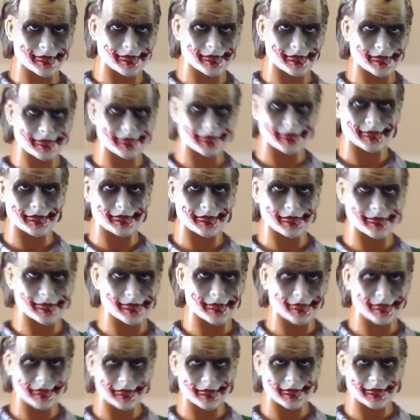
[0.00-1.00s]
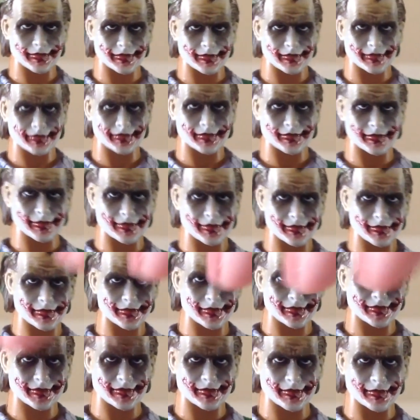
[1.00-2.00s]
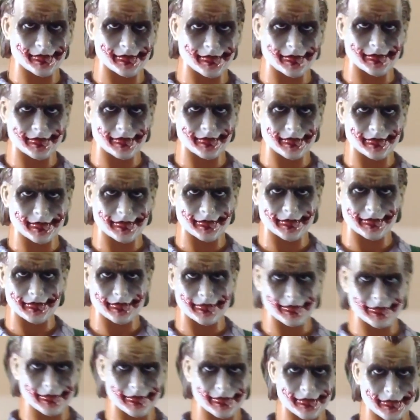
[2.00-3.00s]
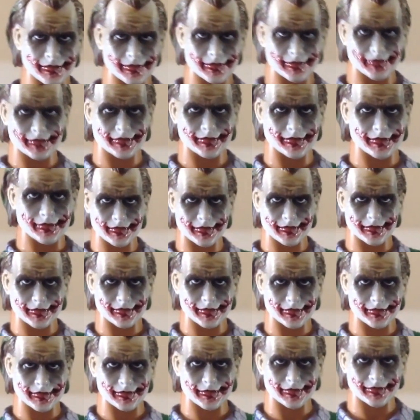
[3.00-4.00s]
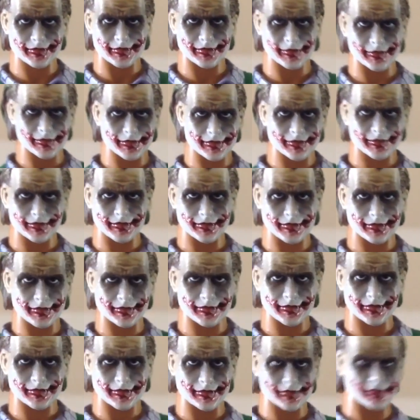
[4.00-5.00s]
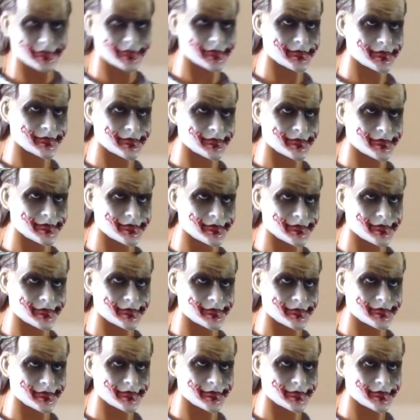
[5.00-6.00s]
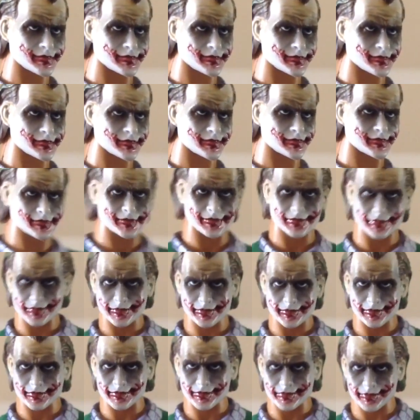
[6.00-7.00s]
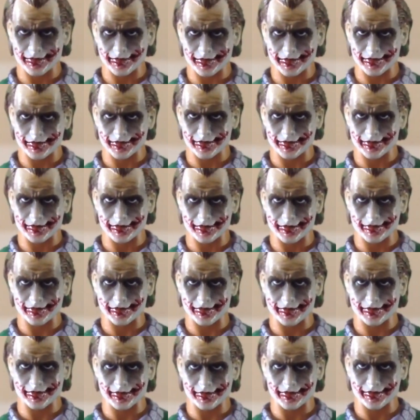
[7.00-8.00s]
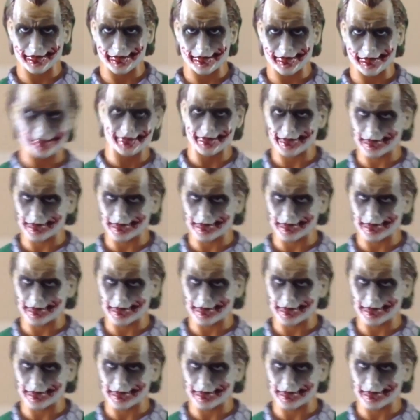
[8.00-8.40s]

Um, the paint around the eyes is a lot more sprayed looking, uh, which makes it look a little more natural